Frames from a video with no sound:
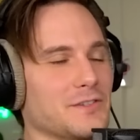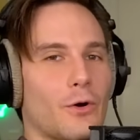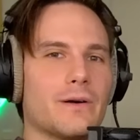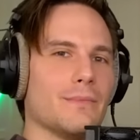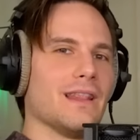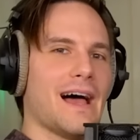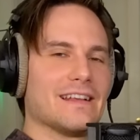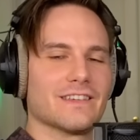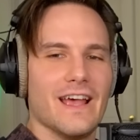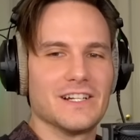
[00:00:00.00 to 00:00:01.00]

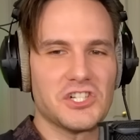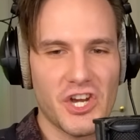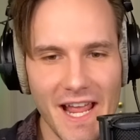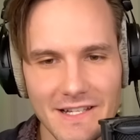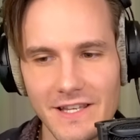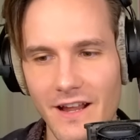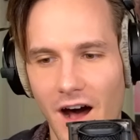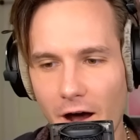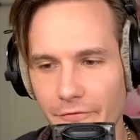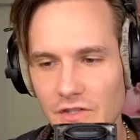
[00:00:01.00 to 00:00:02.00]
Normalize chasing
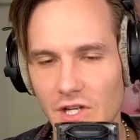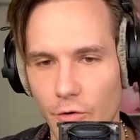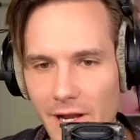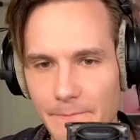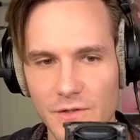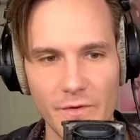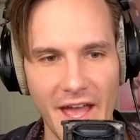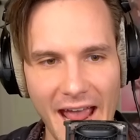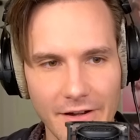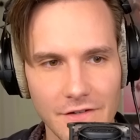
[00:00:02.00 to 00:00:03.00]
office creeps with
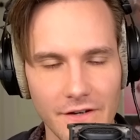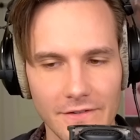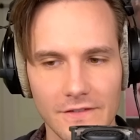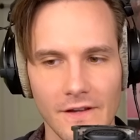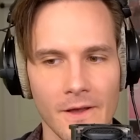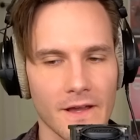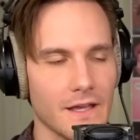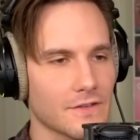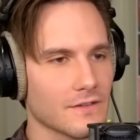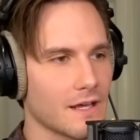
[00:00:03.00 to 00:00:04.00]
hatchets.
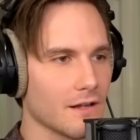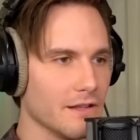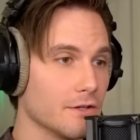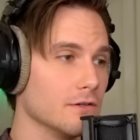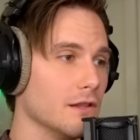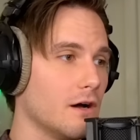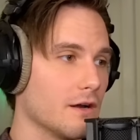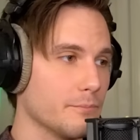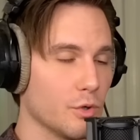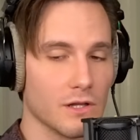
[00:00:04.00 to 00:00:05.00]
Isn't that a good law
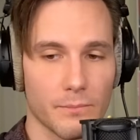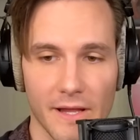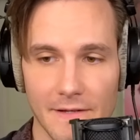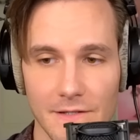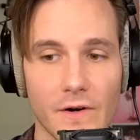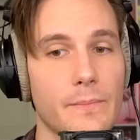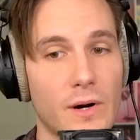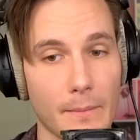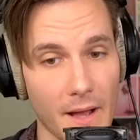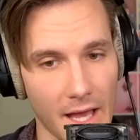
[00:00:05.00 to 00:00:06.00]
to put into place? It's very
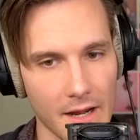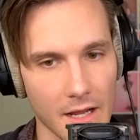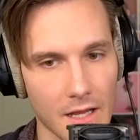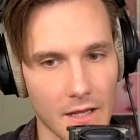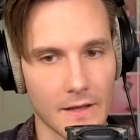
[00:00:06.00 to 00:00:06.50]
pragmatic.